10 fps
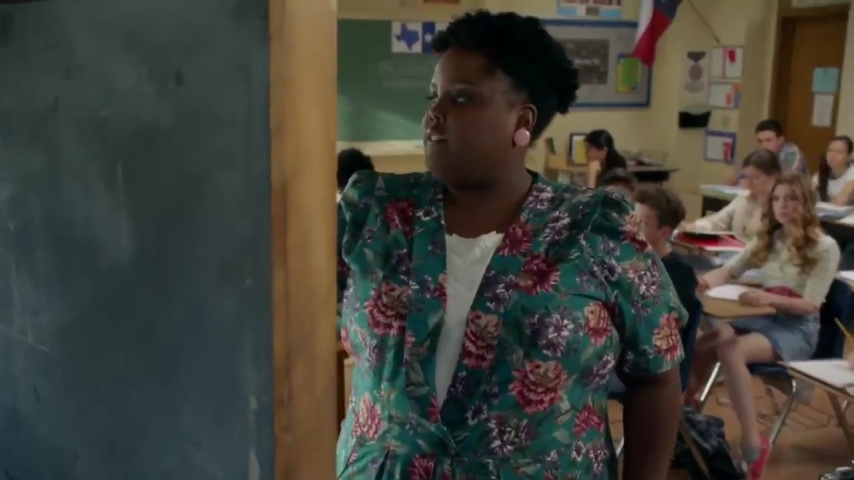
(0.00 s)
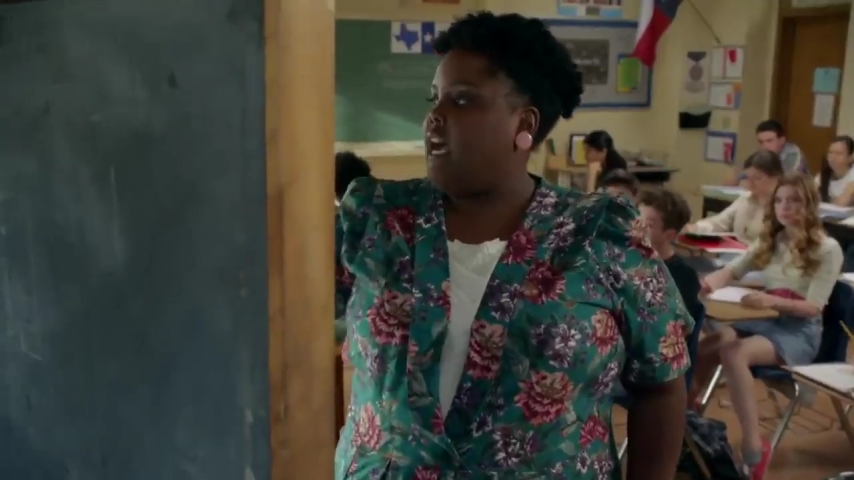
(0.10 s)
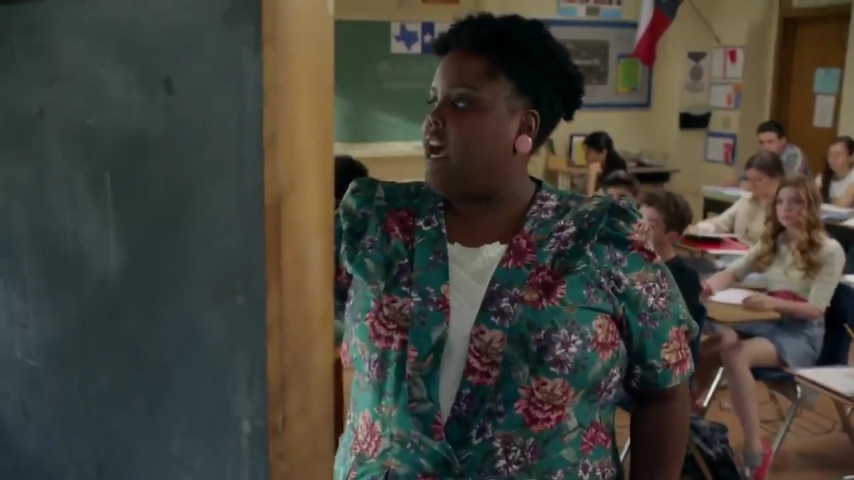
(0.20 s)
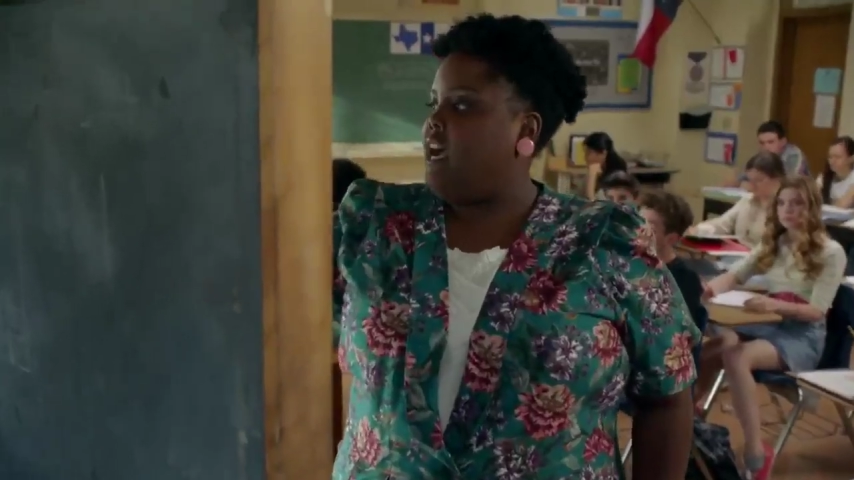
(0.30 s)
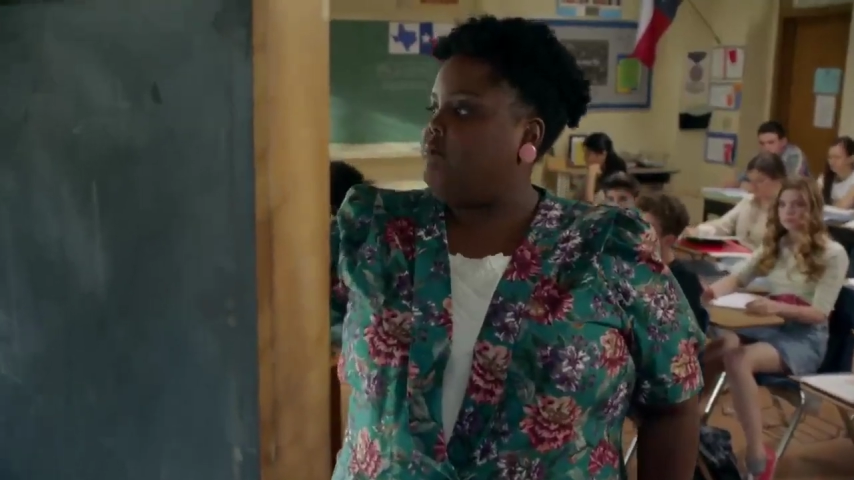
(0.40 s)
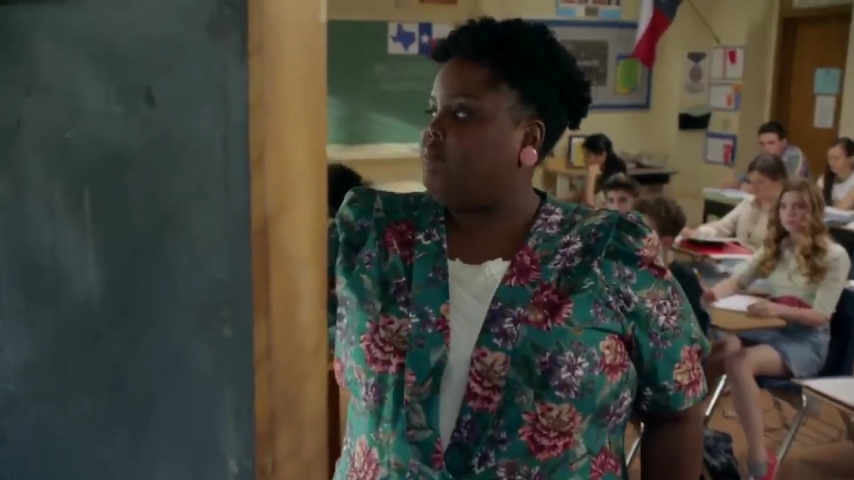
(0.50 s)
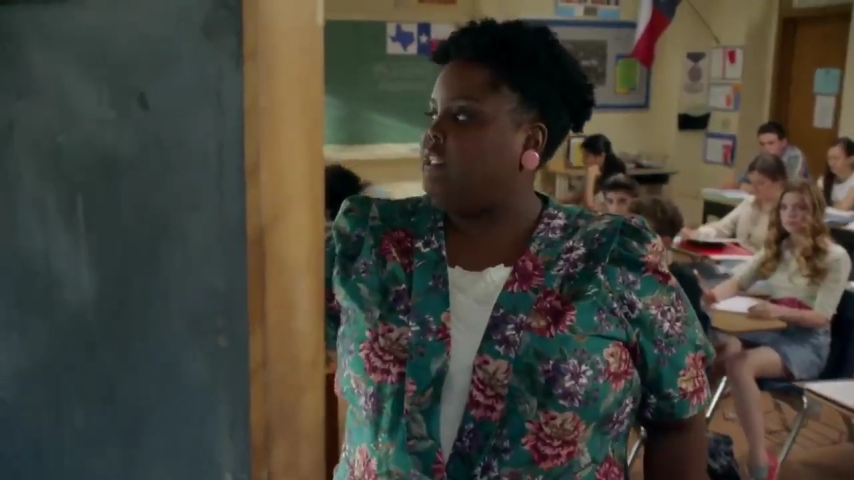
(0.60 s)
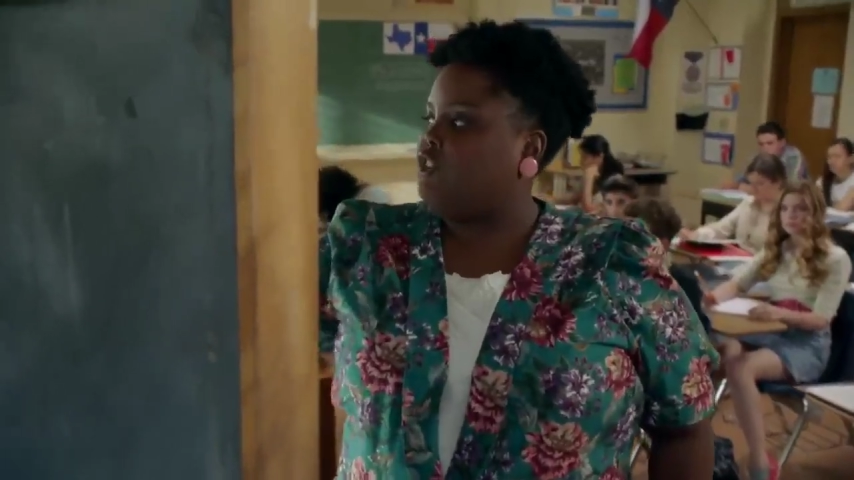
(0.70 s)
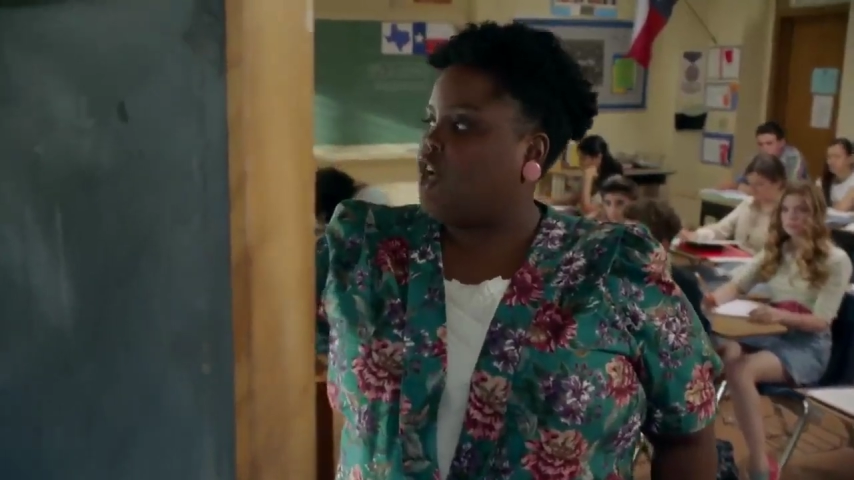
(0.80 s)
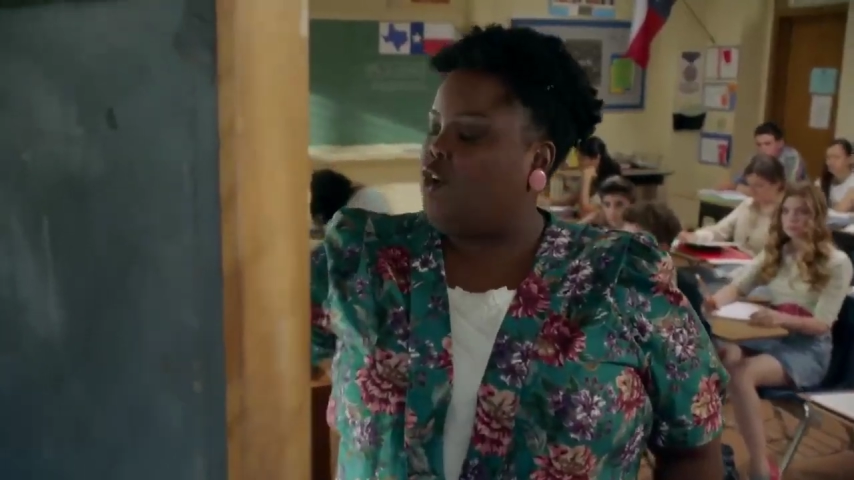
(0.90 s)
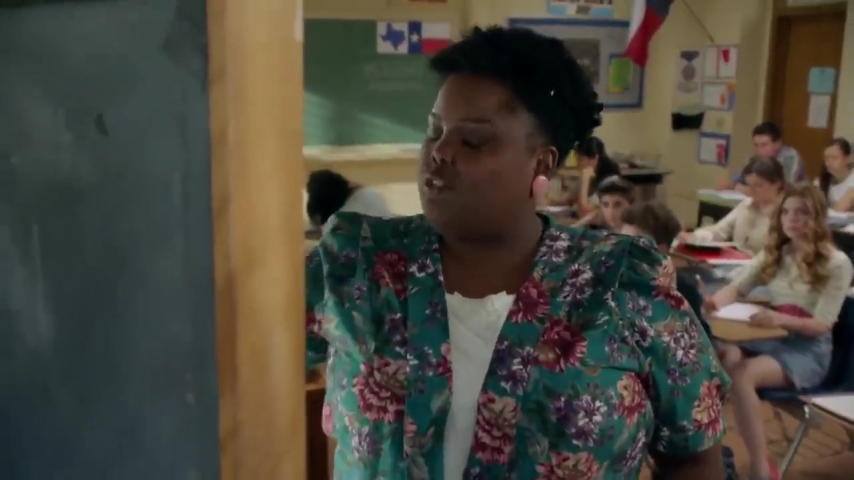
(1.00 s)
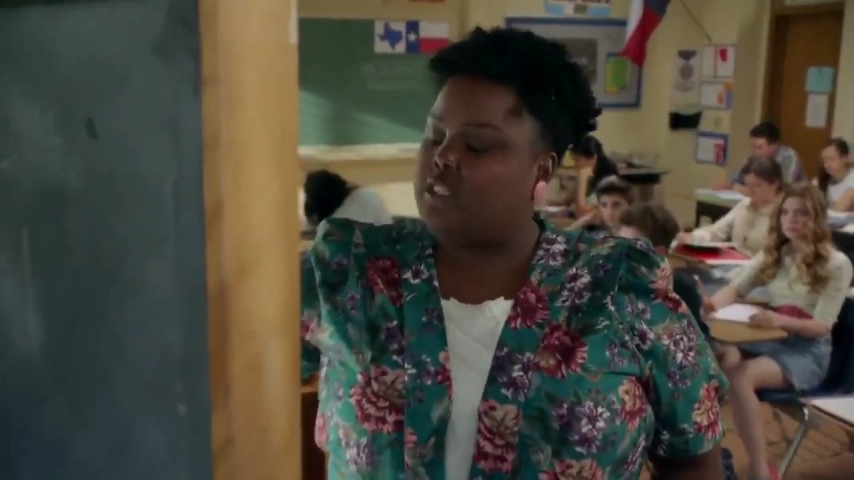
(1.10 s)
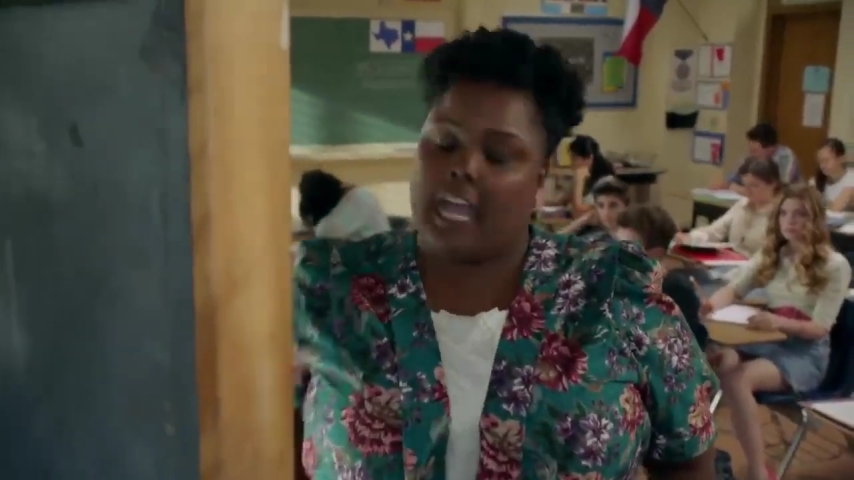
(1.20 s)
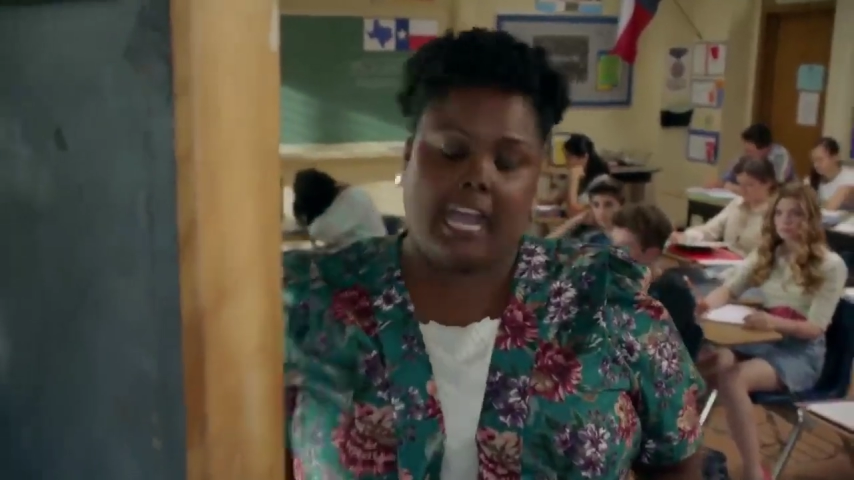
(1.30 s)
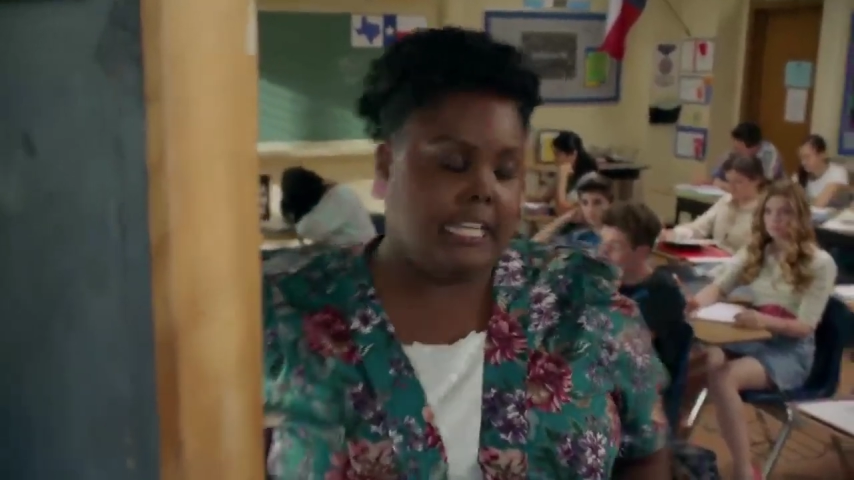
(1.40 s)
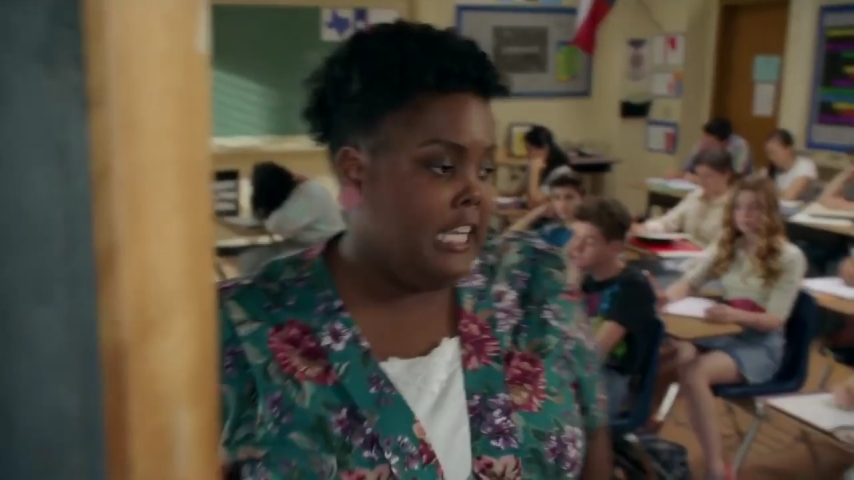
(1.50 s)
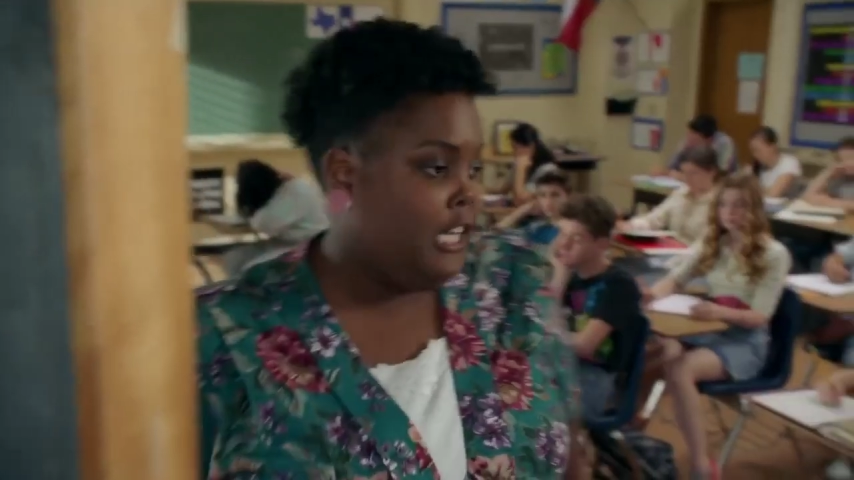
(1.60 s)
sine plus cosine